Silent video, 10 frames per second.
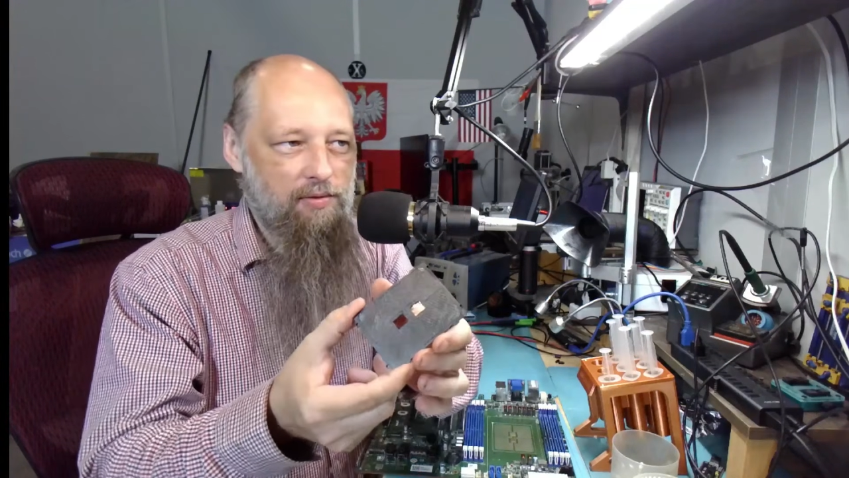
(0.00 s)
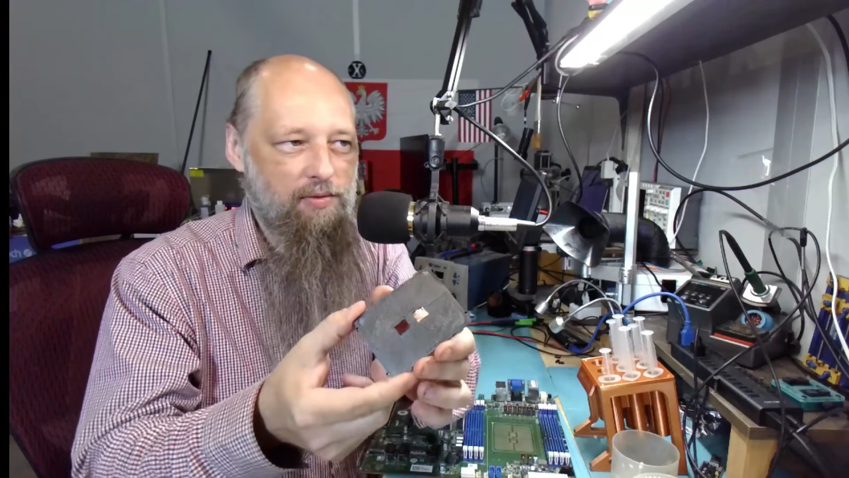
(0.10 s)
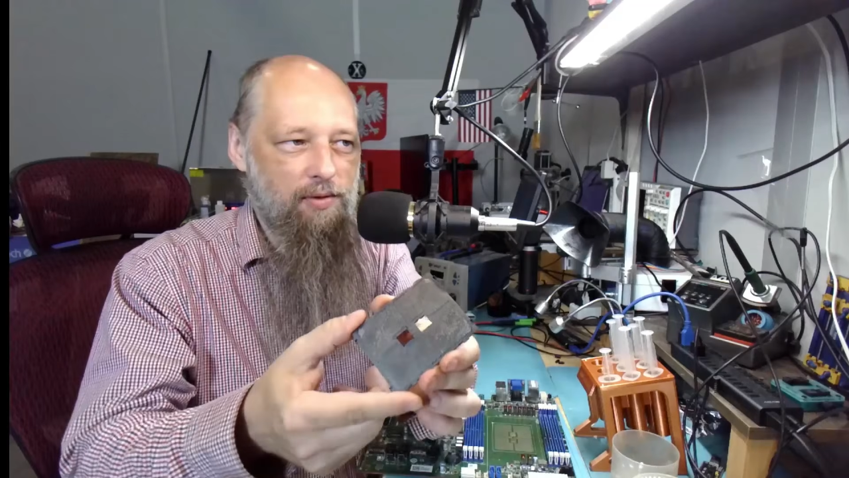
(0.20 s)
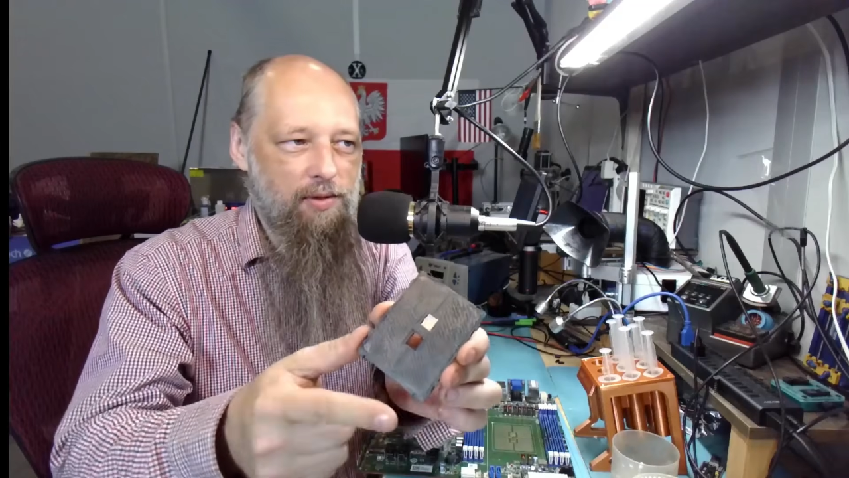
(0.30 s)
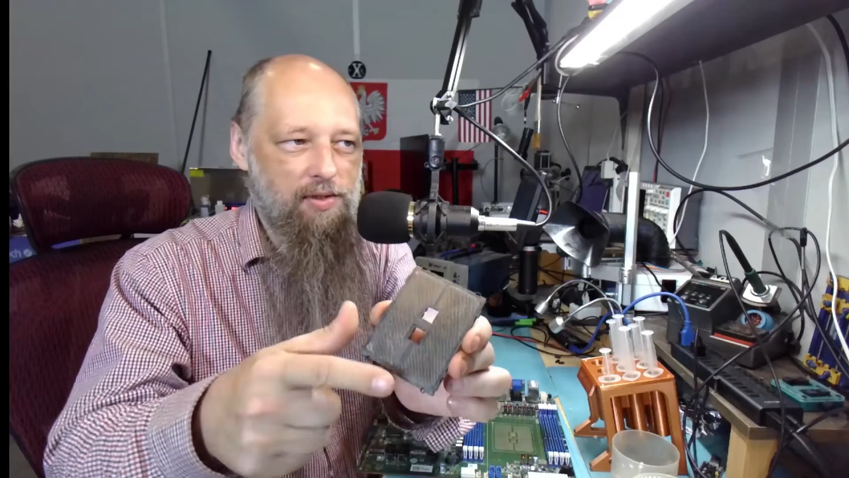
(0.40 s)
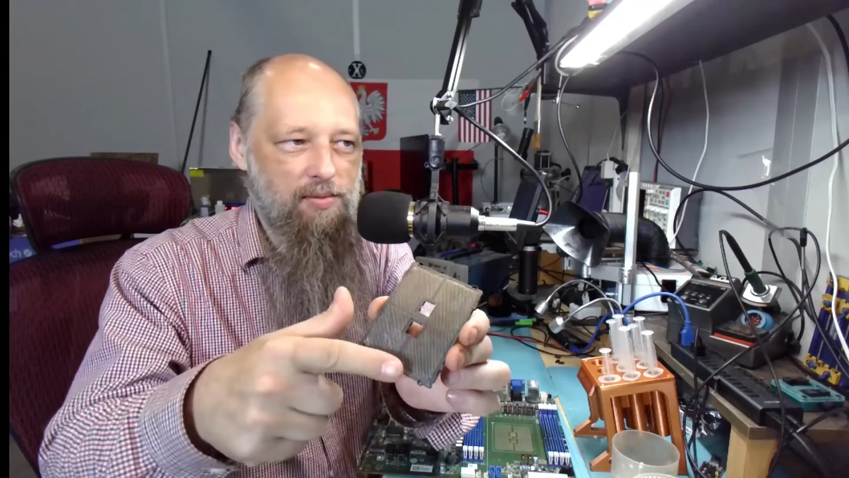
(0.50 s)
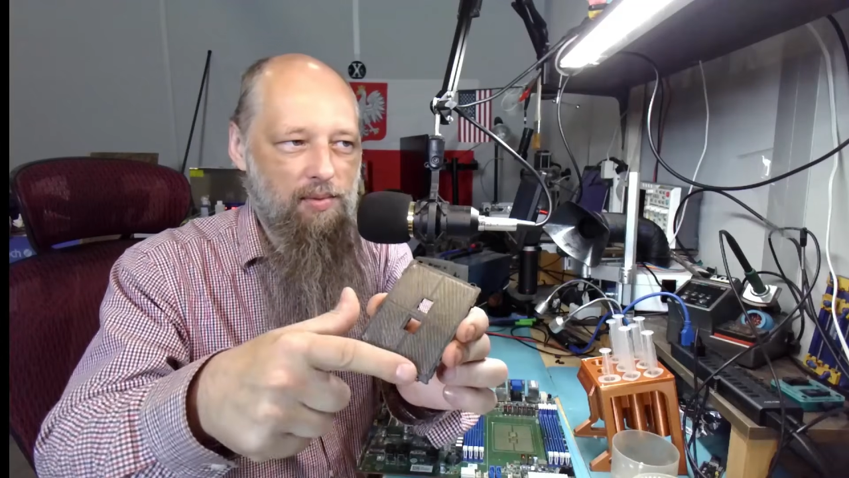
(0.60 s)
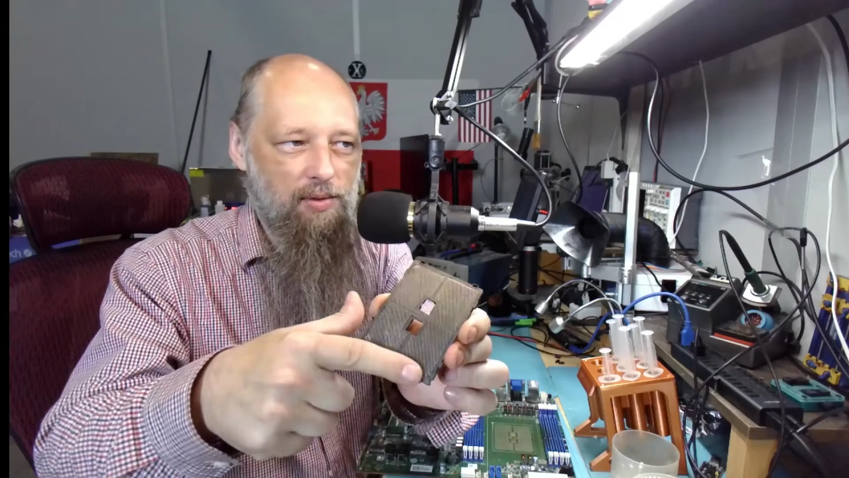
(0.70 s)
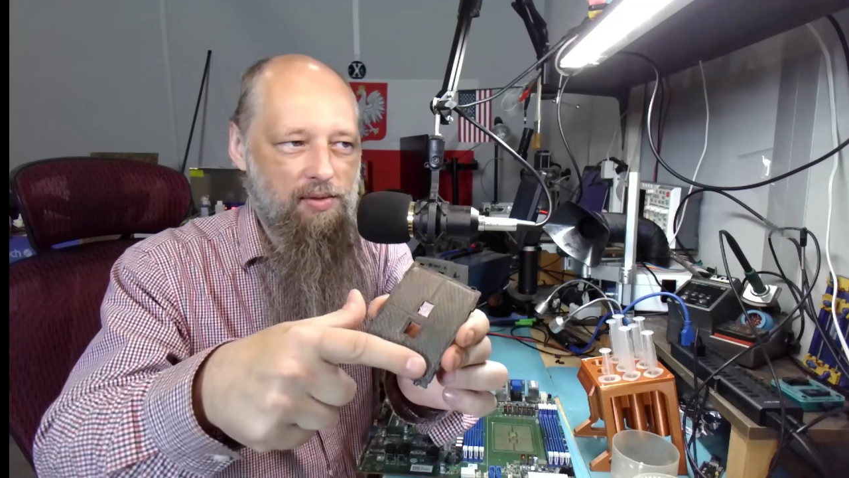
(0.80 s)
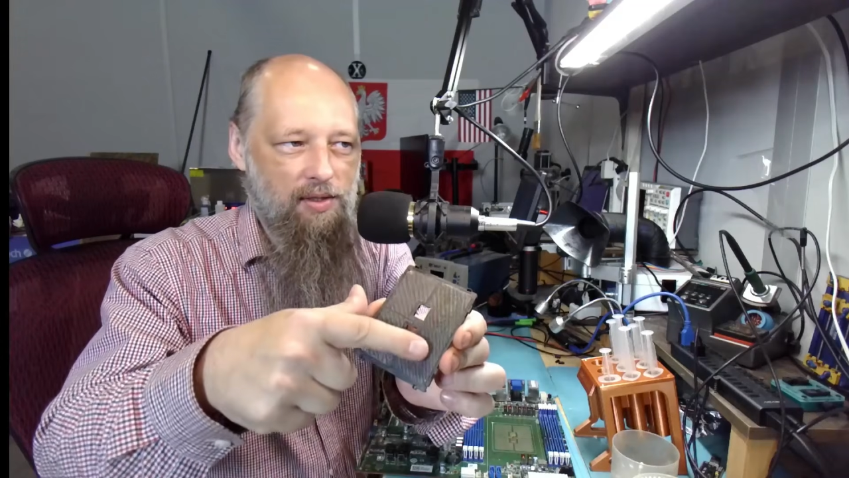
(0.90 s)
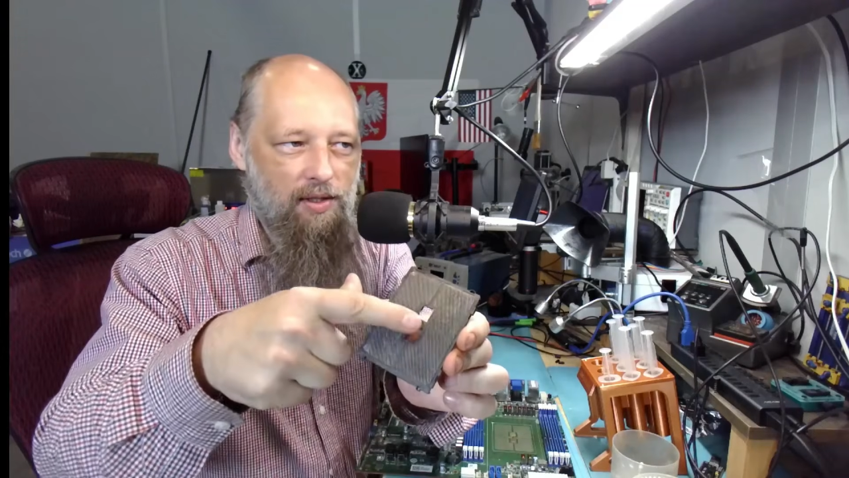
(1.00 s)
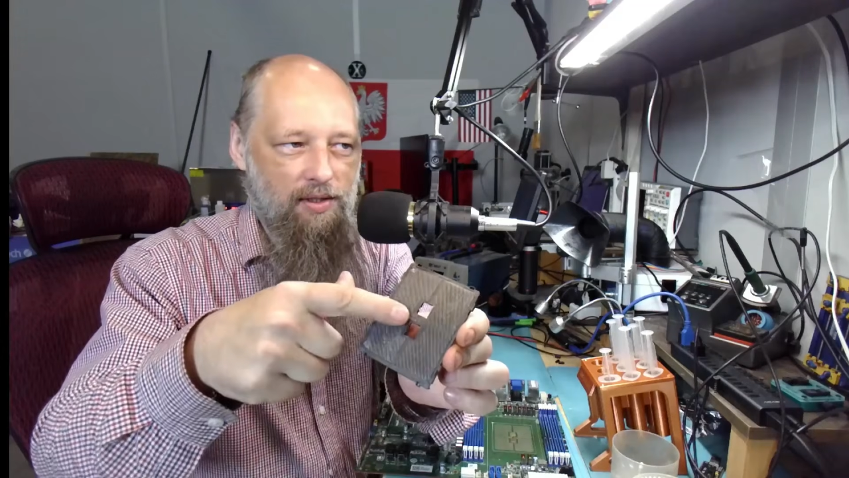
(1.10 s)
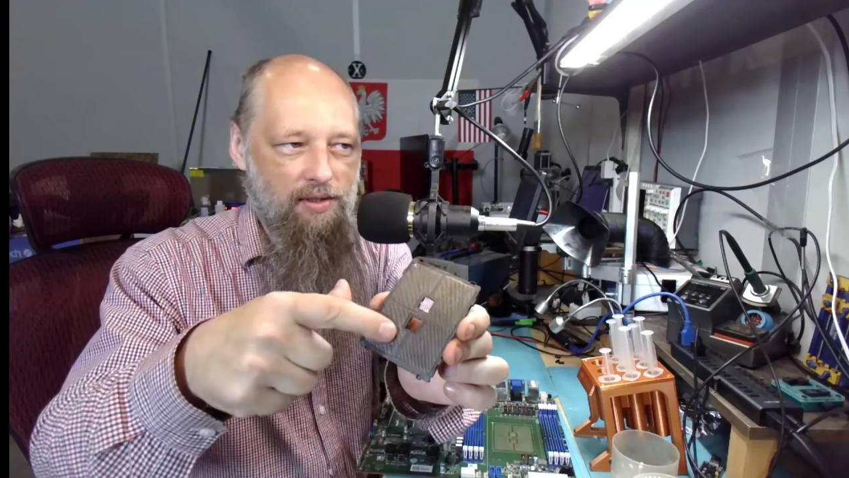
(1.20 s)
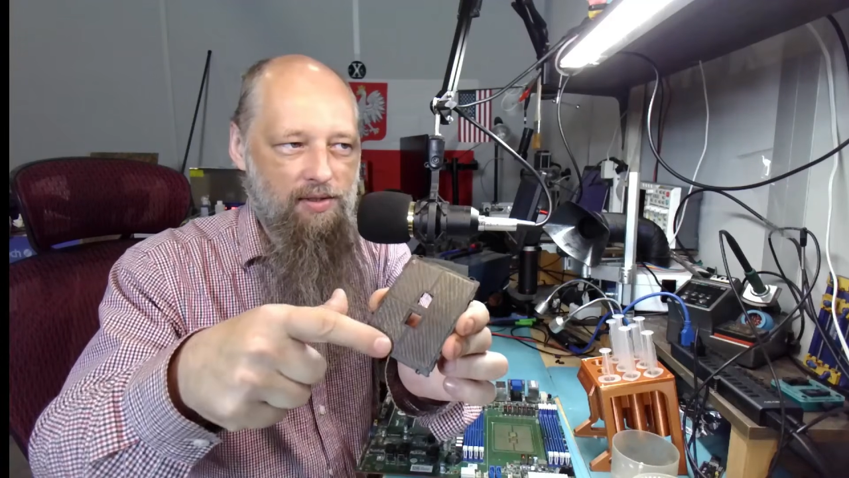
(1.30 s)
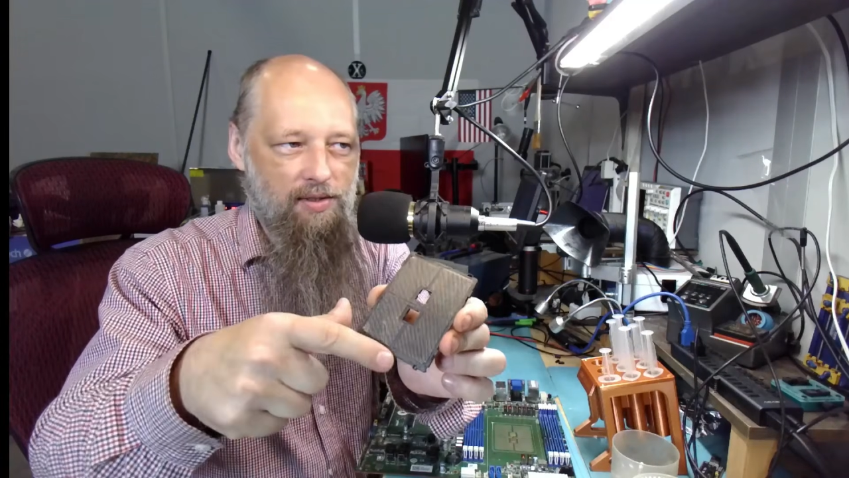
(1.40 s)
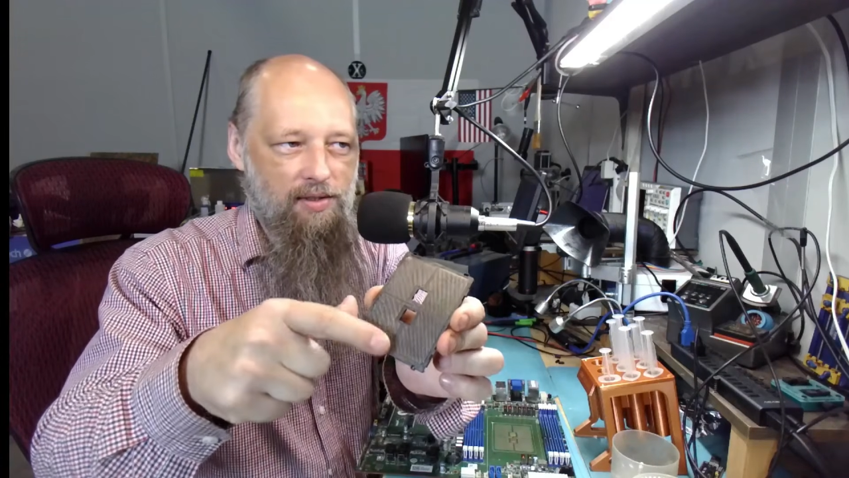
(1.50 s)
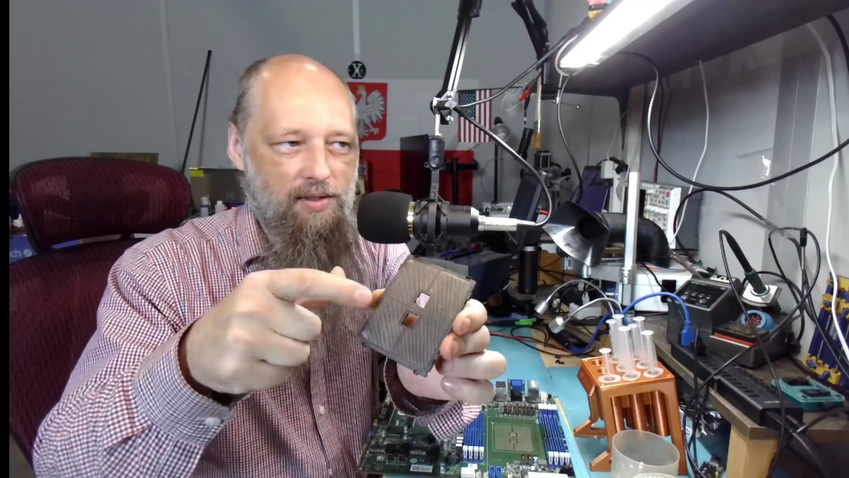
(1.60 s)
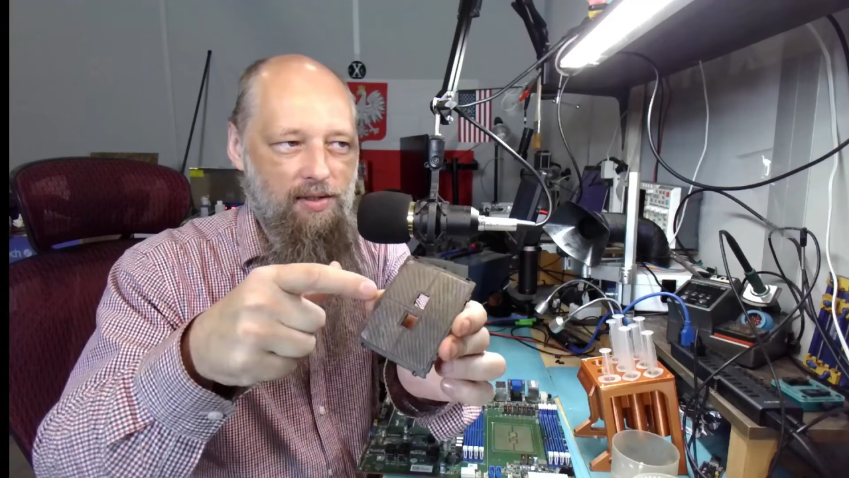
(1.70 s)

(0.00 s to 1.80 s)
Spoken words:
4 small sockets